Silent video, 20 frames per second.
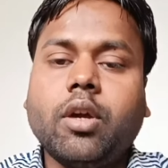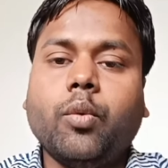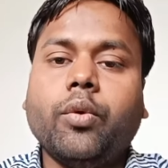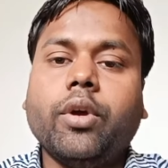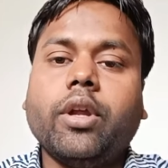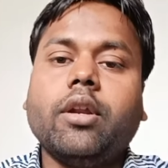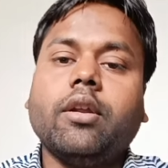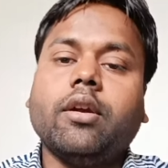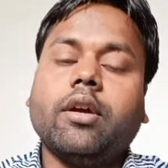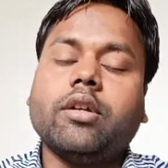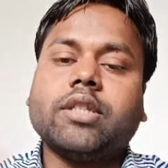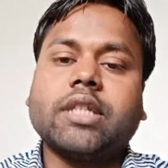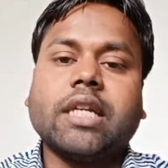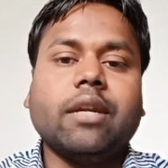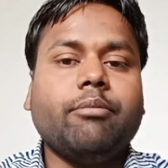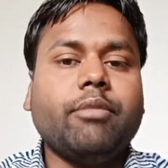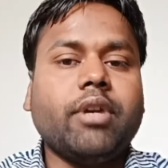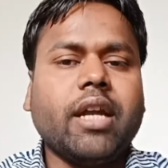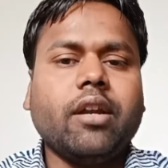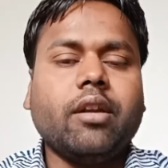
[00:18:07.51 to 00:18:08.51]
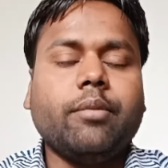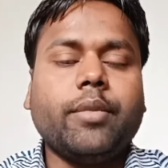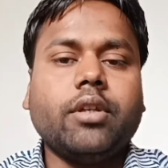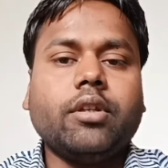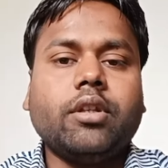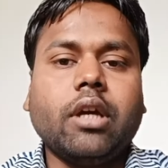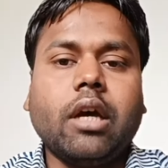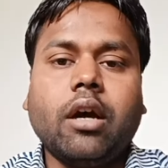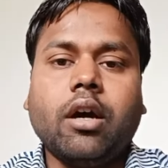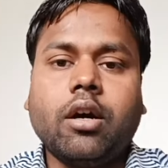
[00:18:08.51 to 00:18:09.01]
When consignment
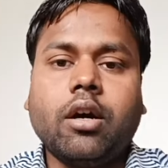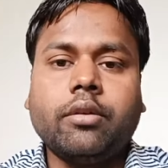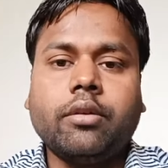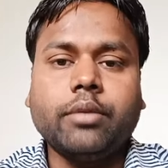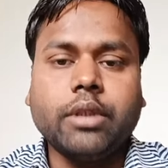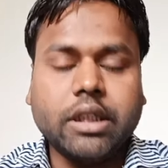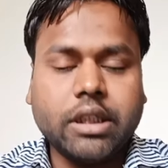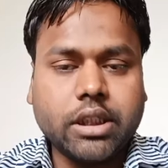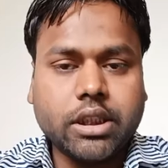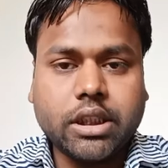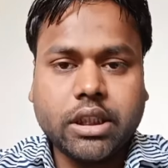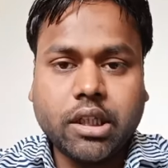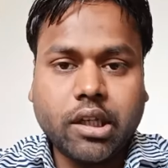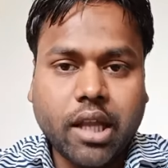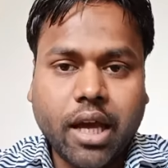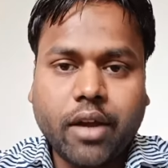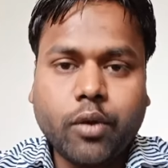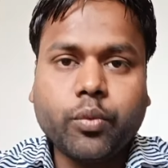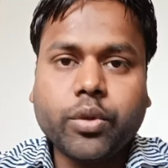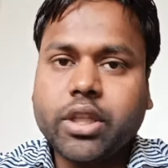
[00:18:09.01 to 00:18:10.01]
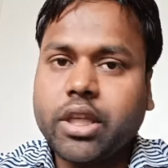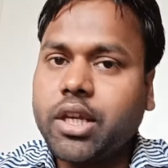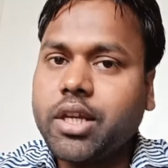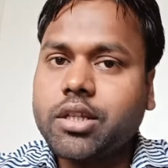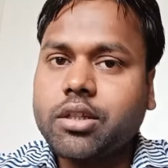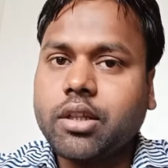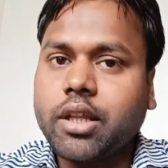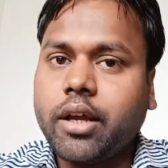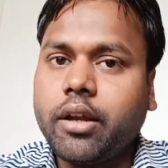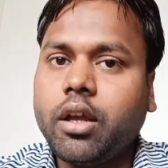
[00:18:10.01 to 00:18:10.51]
agreement, it is in line with
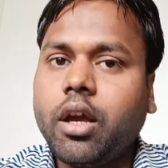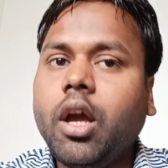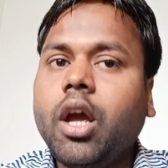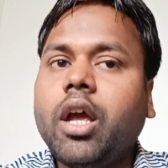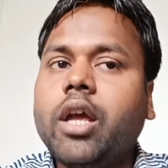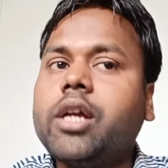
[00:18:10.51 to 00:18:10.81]
AS9.